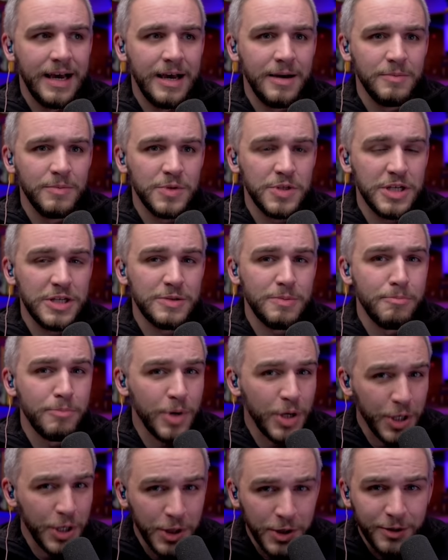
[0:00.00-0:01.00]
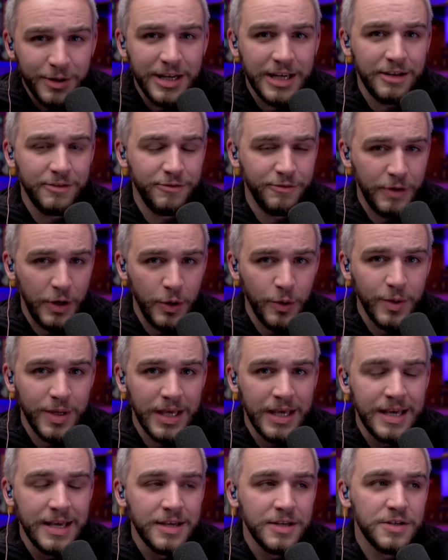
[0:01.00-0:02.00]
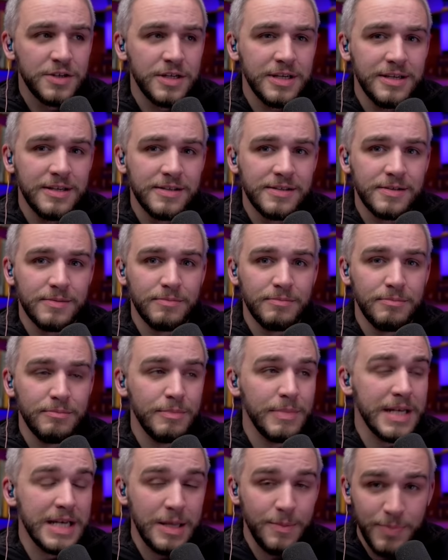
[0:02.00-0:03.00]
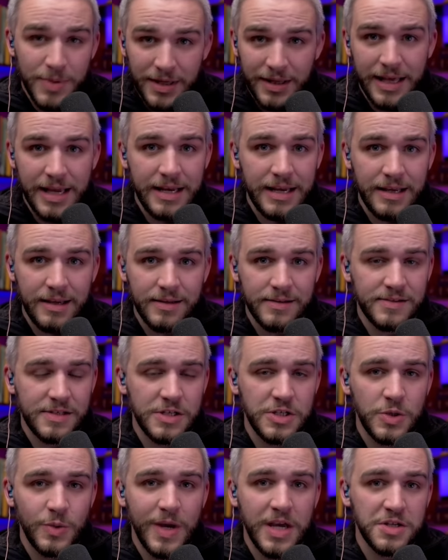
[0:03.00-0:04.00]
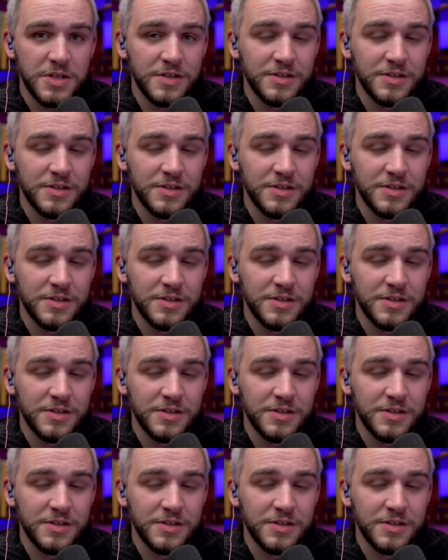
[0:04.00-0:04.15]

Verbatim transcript: She's murdering folk. She's manipulating situations.